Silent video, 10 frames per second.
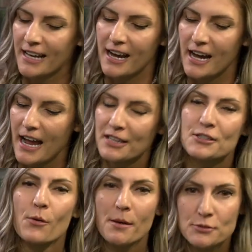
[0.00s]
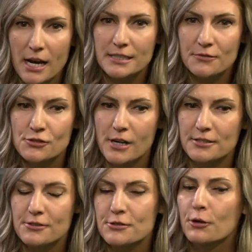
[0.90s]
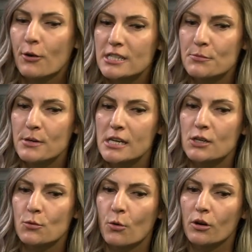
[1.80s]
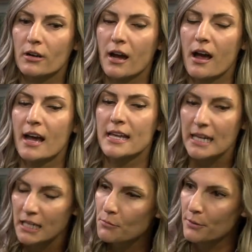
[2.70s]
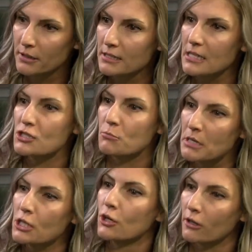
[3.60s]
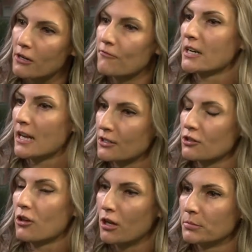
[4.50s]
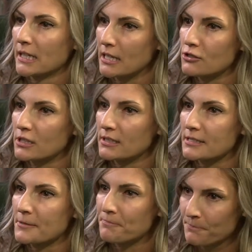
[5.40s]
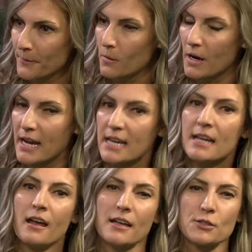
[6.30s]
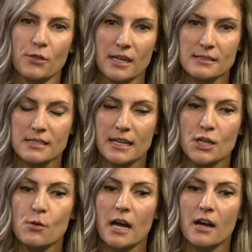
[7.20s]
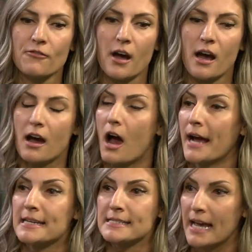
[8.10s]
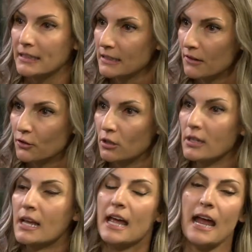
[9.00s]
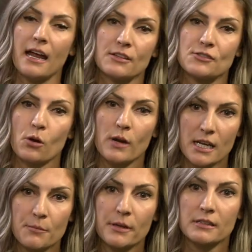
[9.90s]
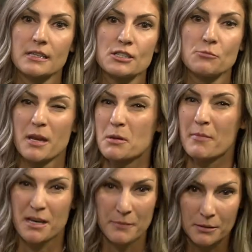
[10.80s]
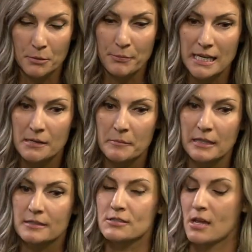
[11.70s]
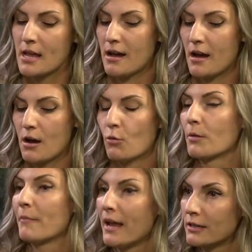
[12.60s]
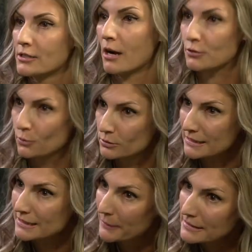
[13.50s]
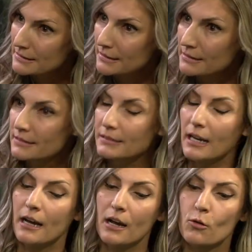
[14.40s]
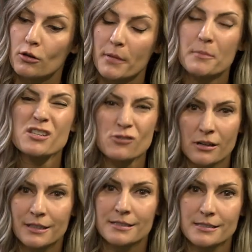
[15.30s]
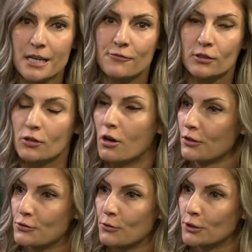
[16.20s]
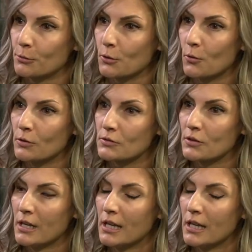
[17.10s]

Uh, and so objective stressors are going to be your uh, inability to meet current financial obligations. Okay. Okay. And so things like you have a high debt level, and so inability to maybe make minimum payments uh, or manage household expenses, uh, or maybe struggling to save for long or short term goals.